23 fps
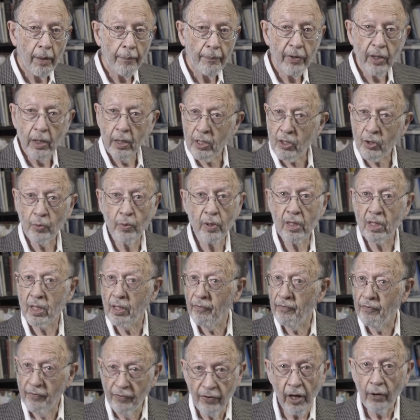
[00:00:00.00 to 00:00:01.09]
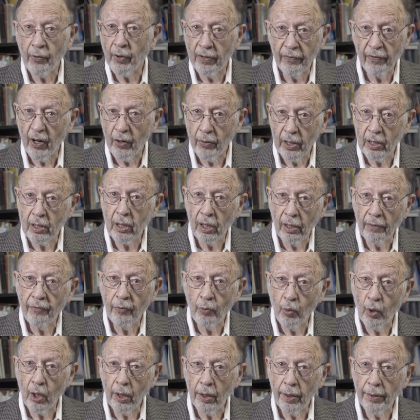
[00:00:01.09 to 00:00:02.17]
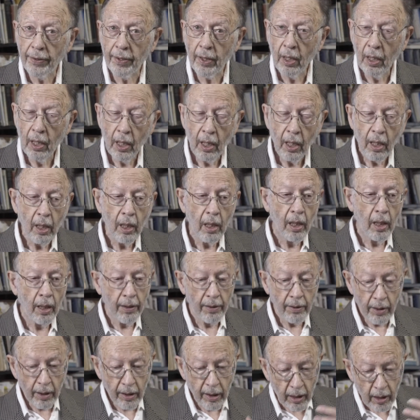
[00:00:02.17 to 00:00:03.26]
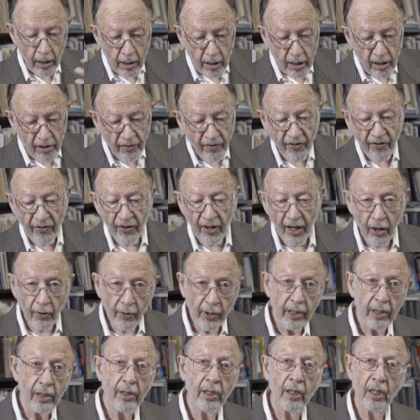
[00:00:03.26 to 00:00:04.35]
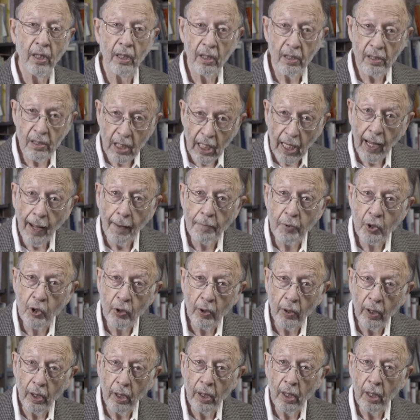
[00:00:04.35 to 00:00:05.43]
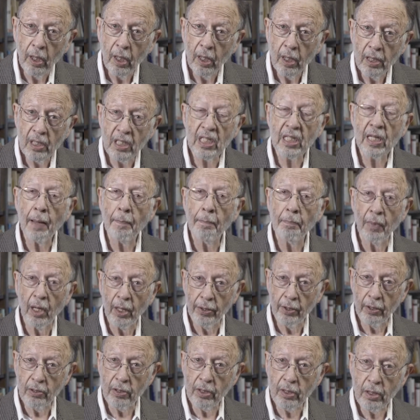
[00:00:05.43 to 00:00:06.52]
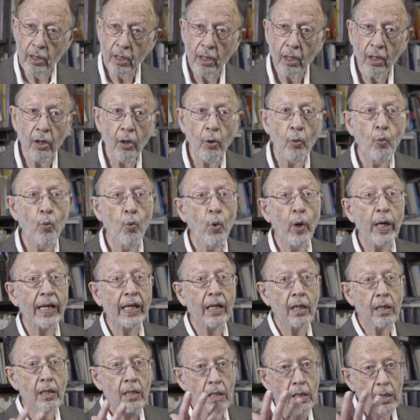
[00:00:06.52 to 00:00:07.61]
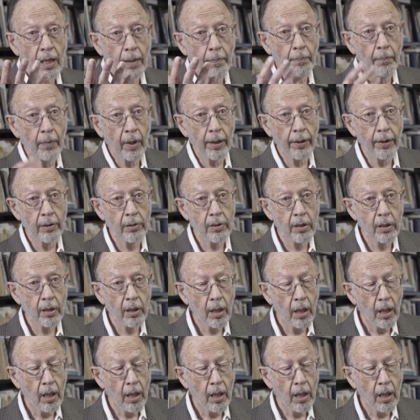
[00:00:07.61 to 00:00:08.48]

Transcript: This was a very, very tough world. And these fairy tales capture it. Stepmothers, the wicked stepmothers.